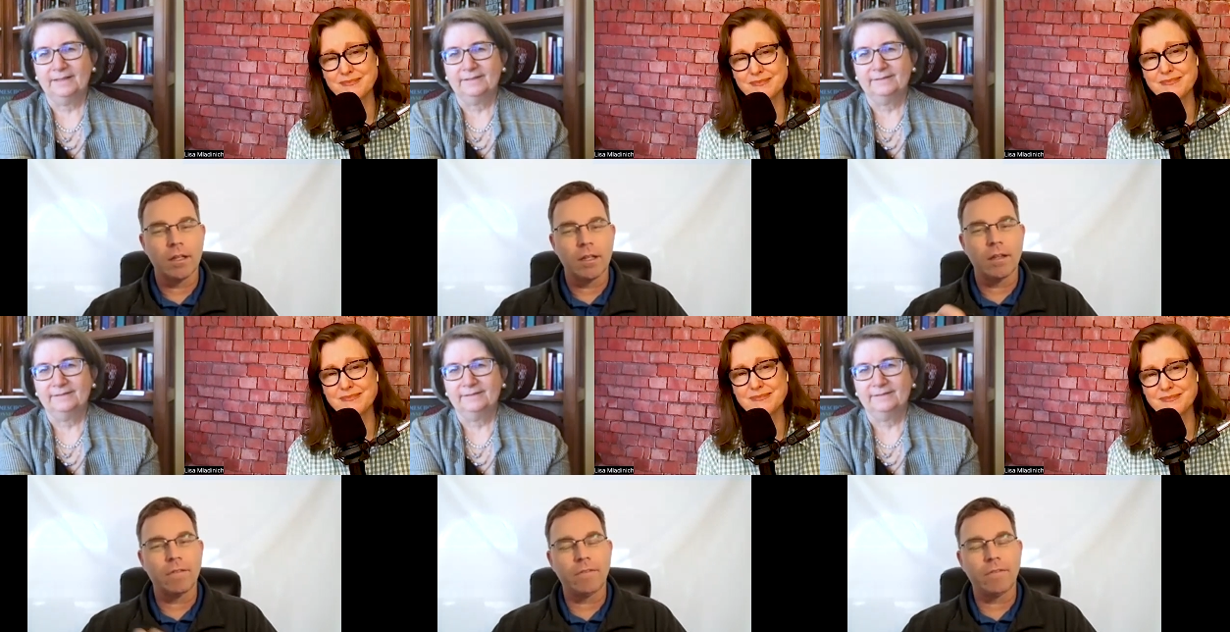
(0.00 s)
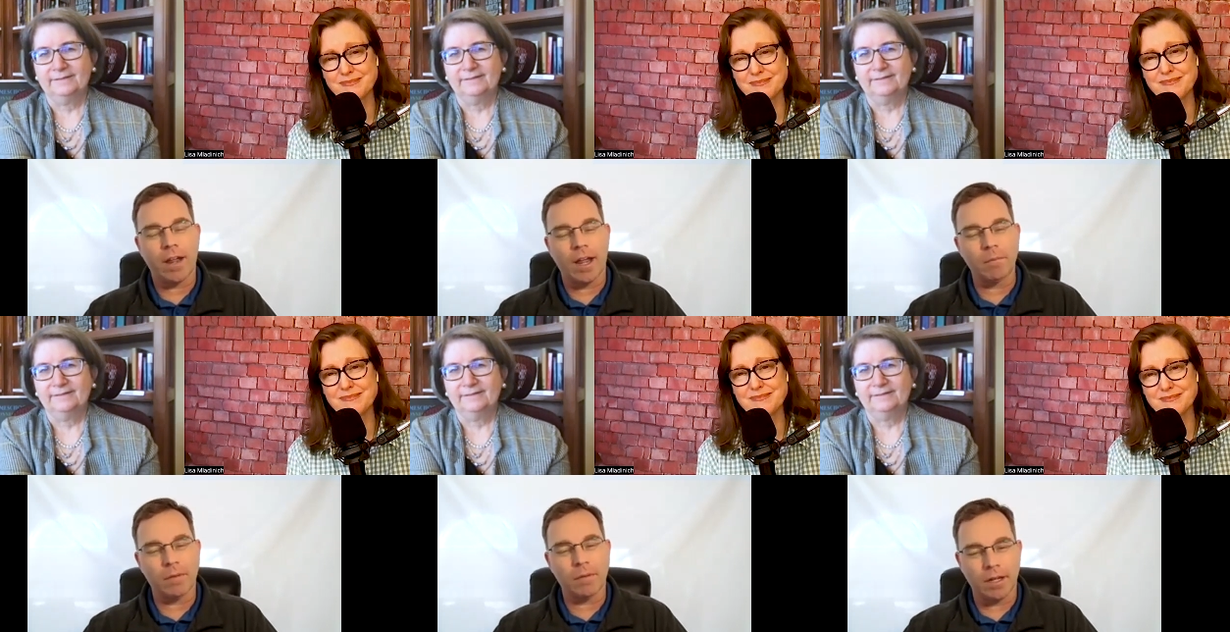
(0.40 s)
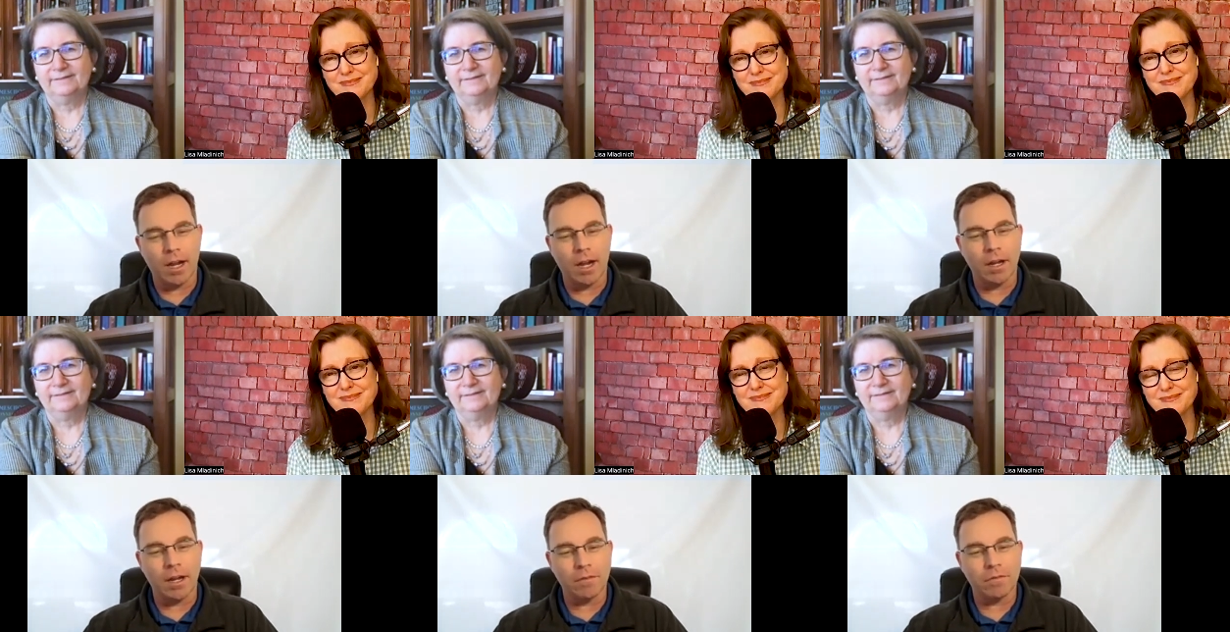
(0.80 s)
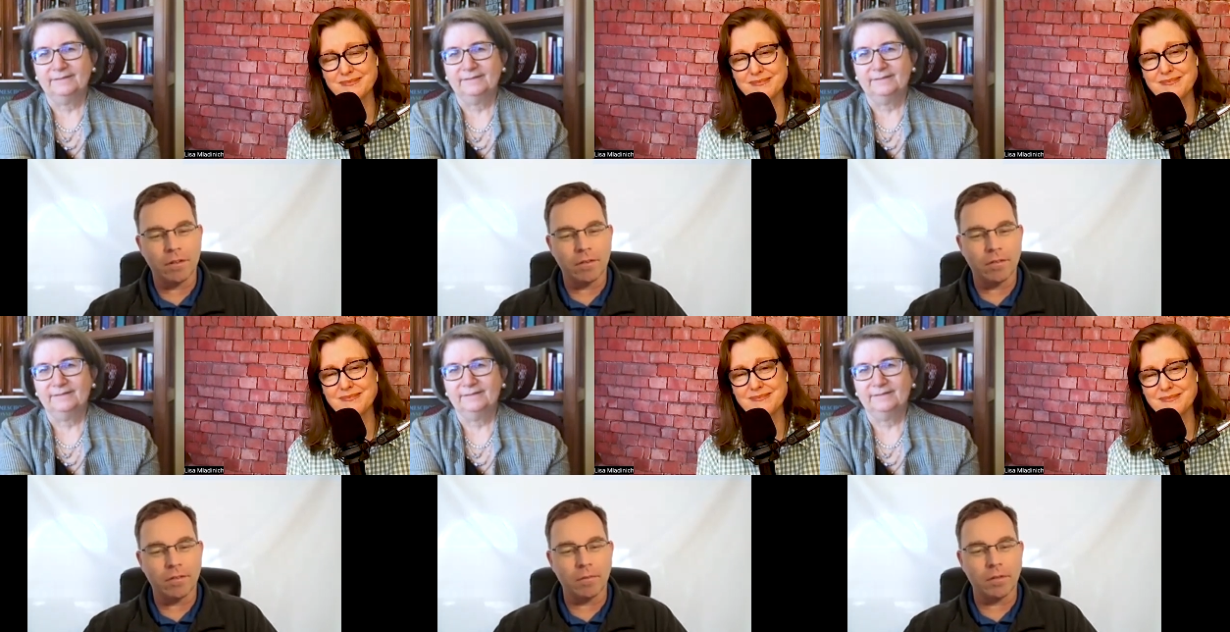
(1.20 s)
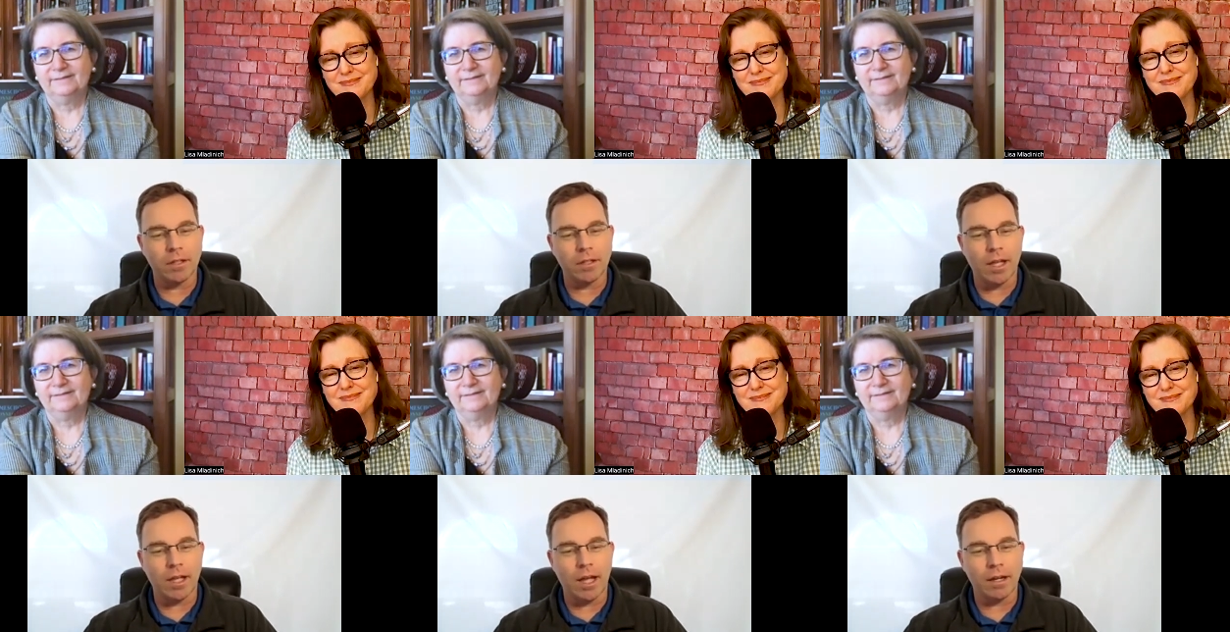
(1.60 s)
Speaker 1: the family life is
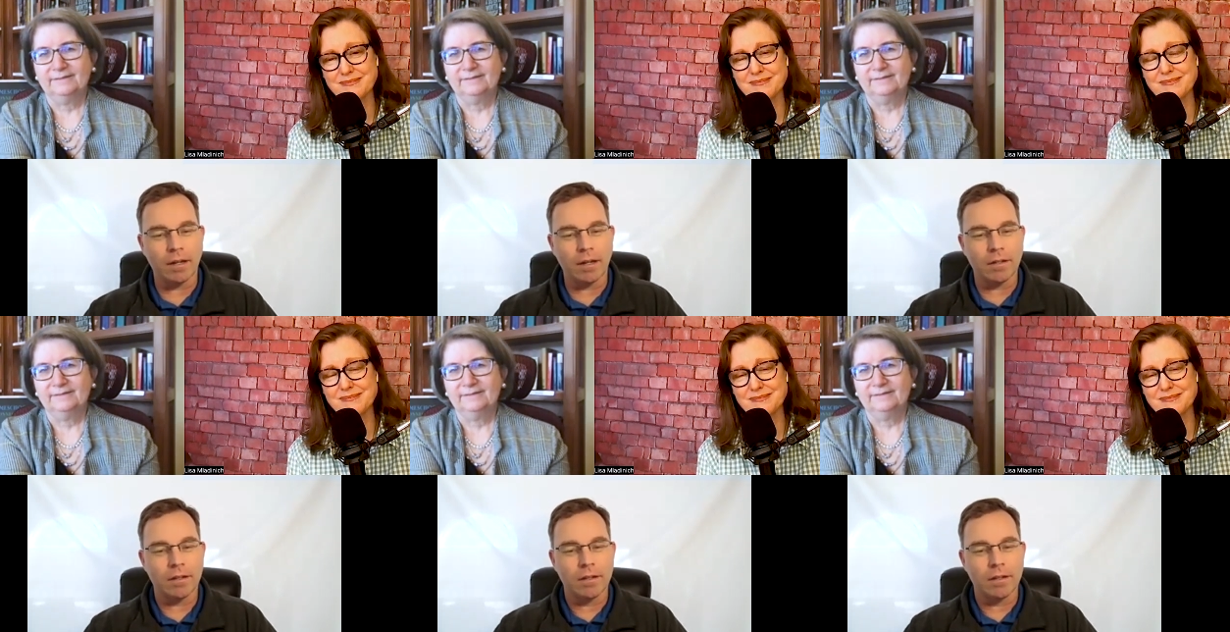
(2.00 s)
something that